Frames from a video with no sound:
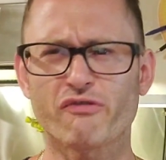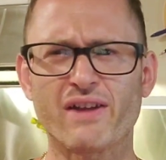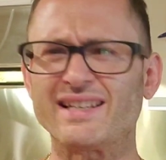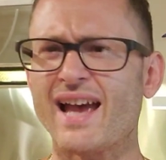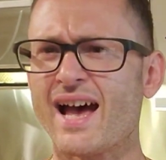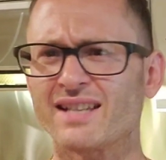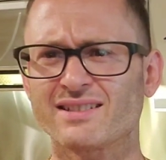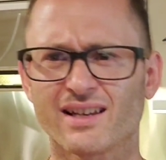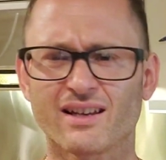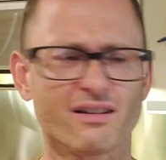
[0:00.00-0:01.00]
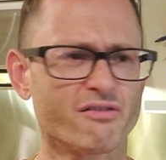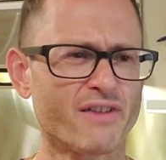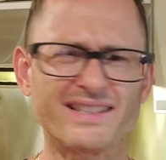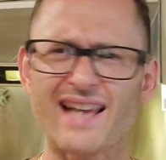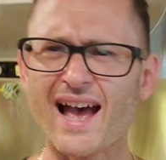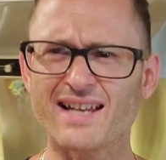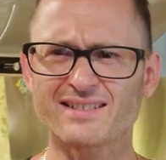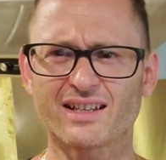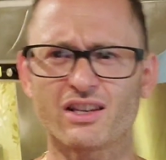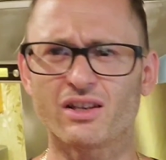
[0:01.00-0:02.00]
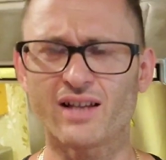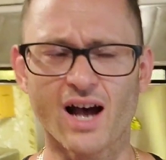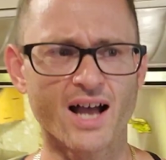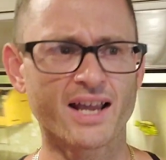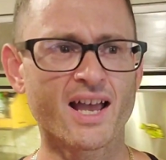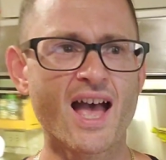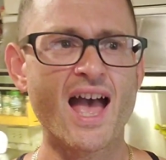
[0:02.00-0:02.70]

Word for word: fantastic, fantastic guy.